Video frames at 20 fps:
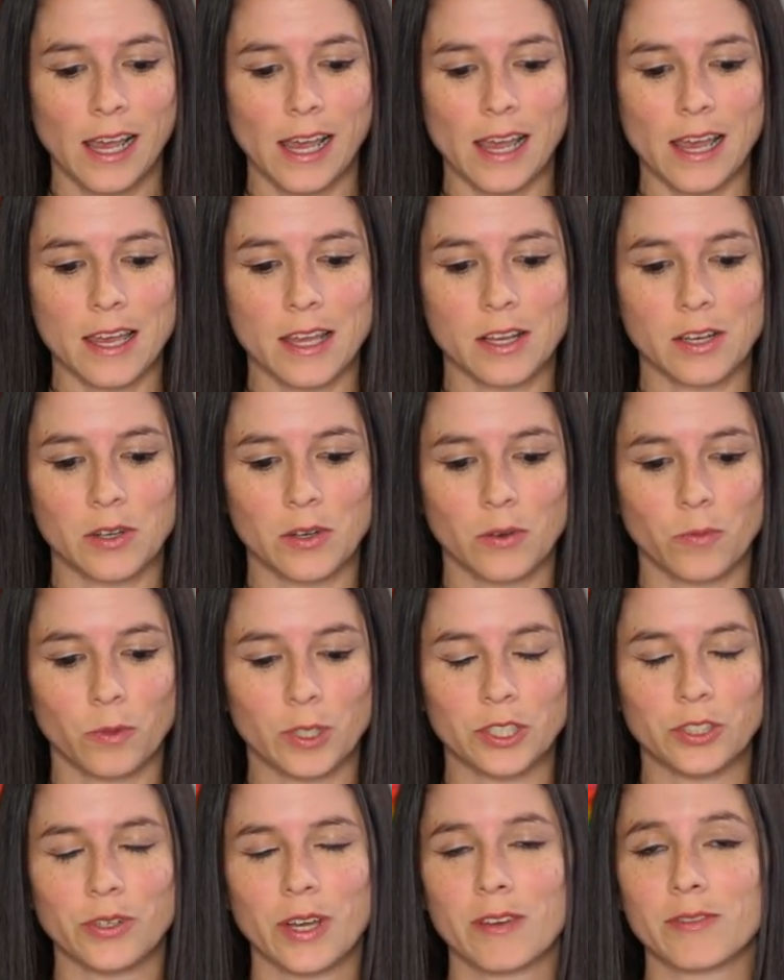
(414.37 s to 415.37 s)
And
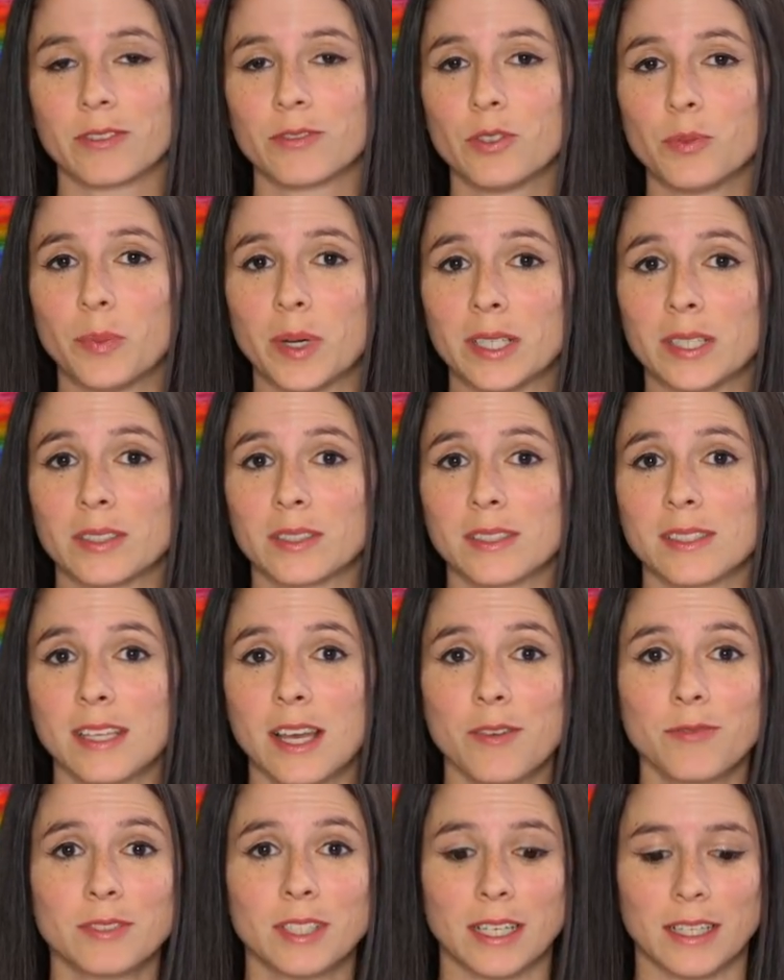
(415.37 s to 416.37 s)
we do have a few bundles
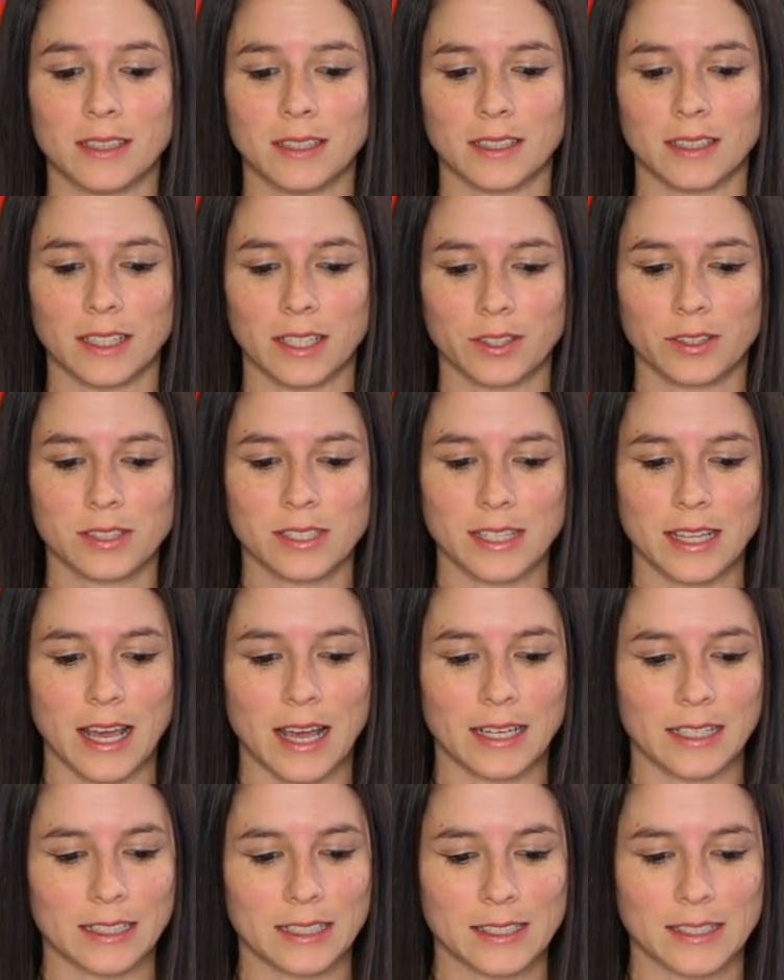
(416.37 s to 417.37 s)
left, and the link to
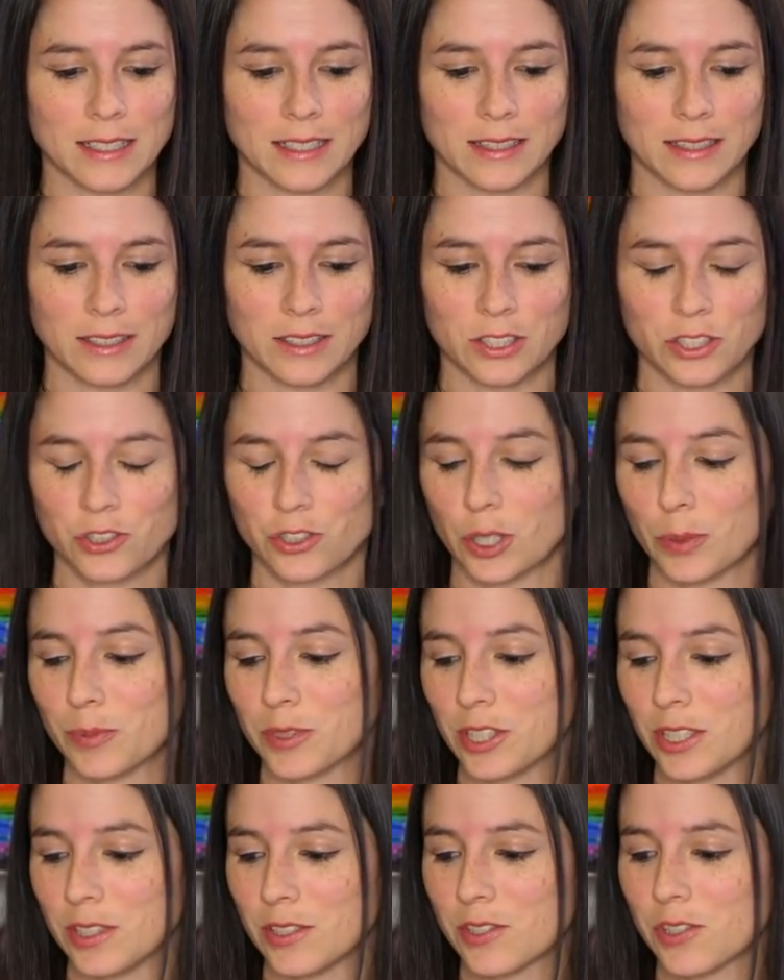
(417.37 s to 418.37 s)
that is in the
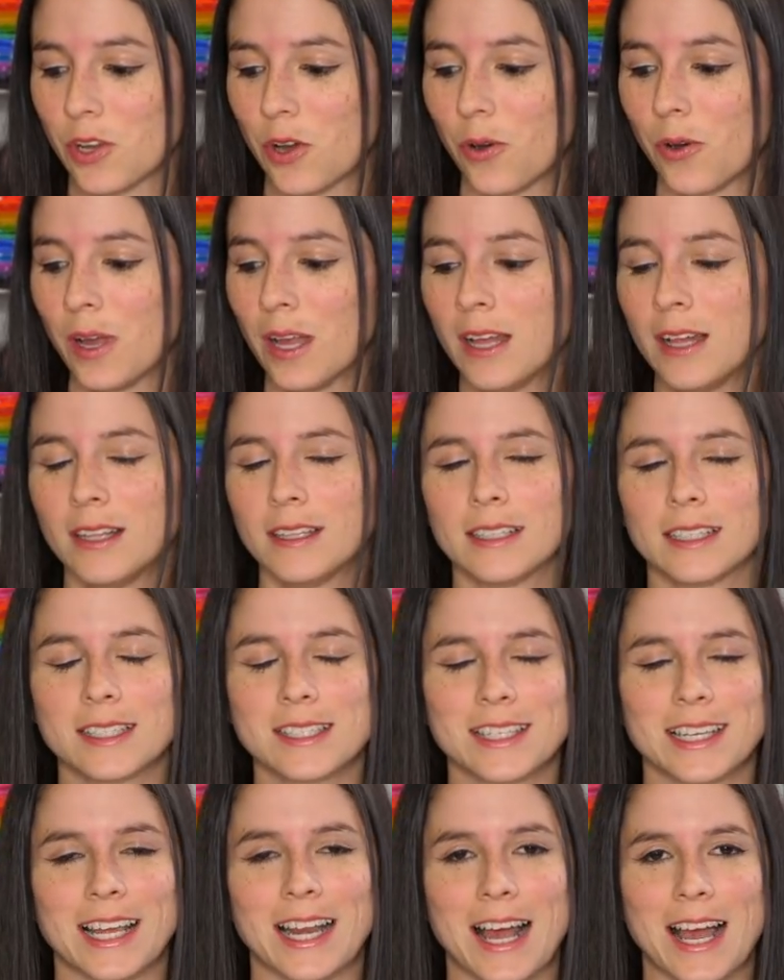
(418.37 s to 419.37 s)
description. So
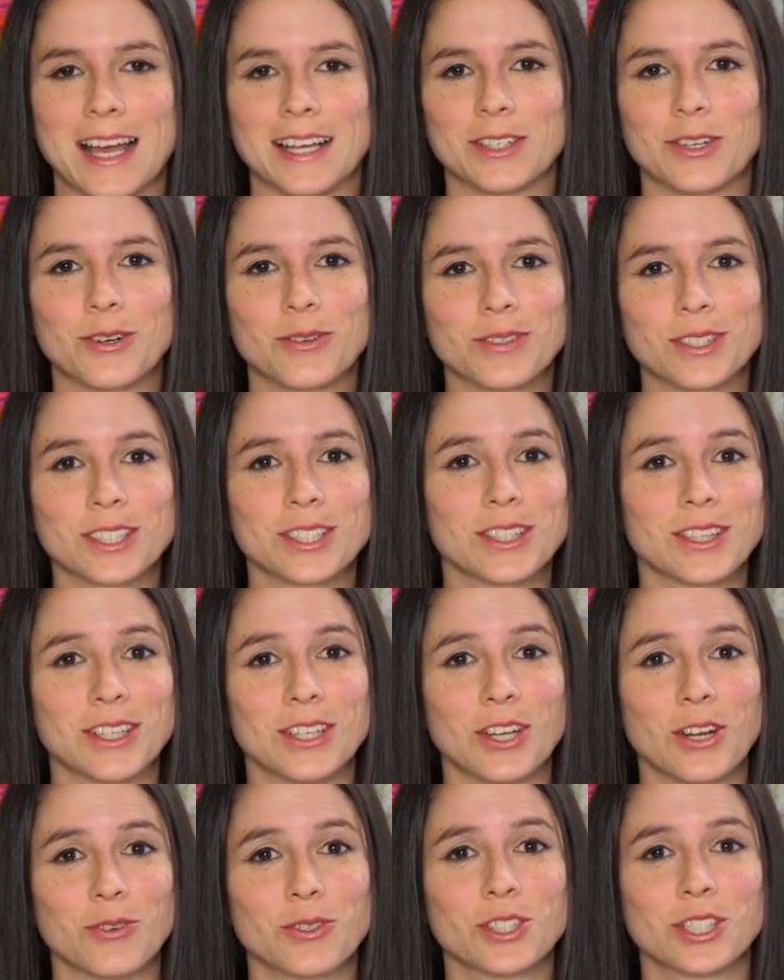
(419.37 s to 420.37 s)
let's get on over to
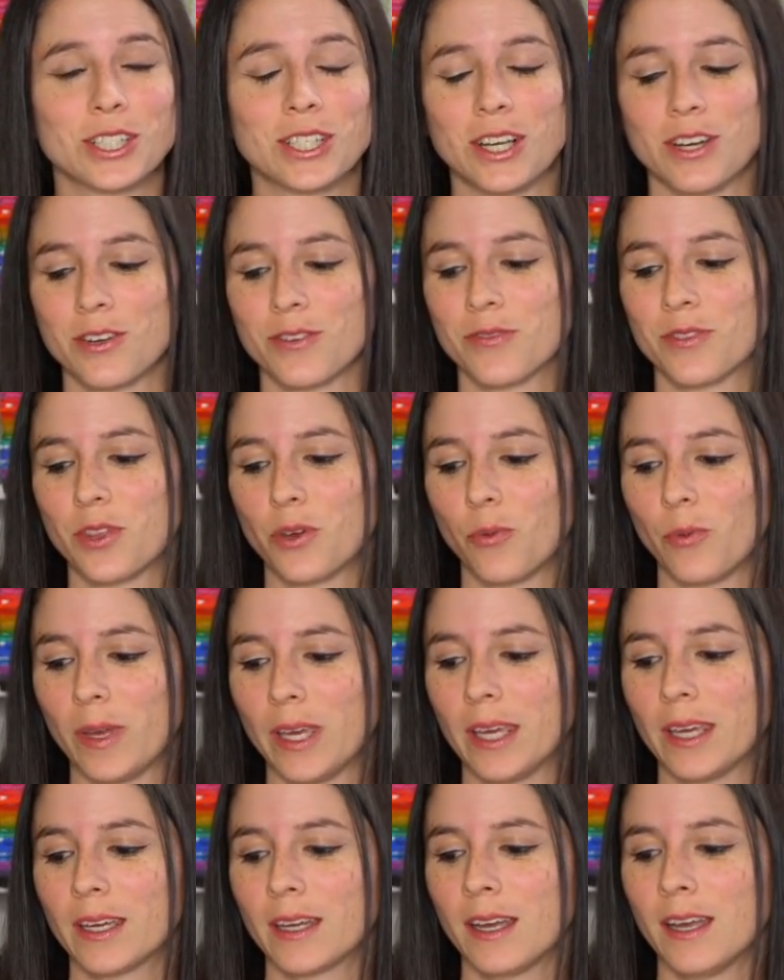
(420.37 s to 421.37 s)
the notion of the
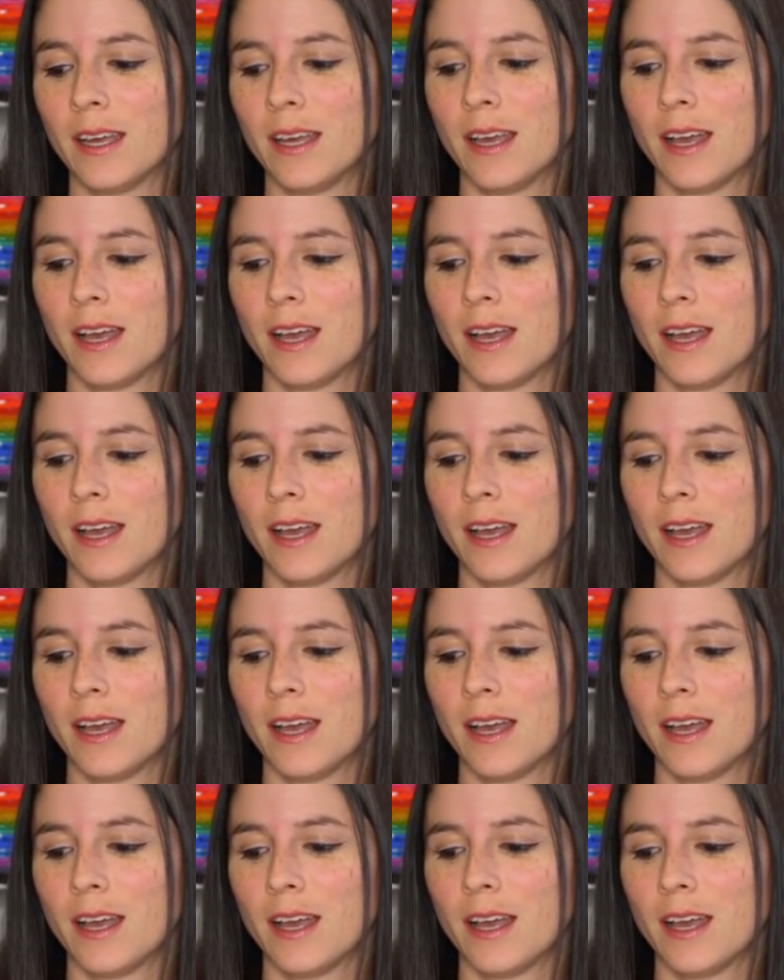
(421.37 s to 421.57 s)
week.